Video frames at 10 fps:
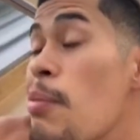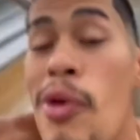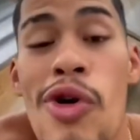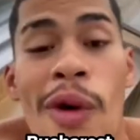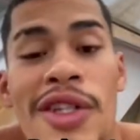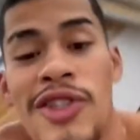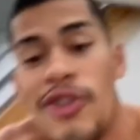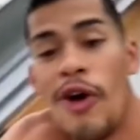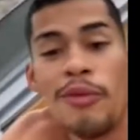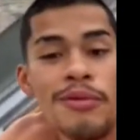Bucharest is
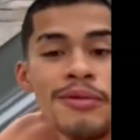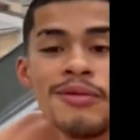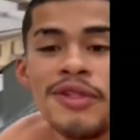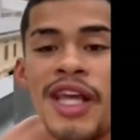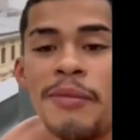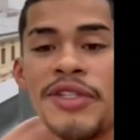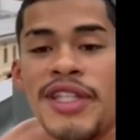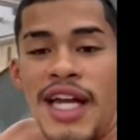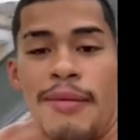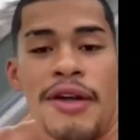dope. You can't be
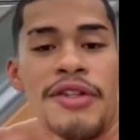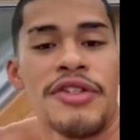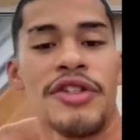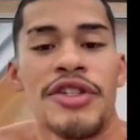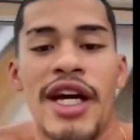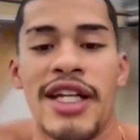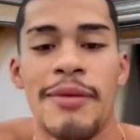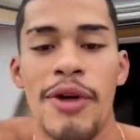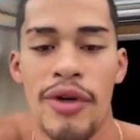sad about this, you just gotta keep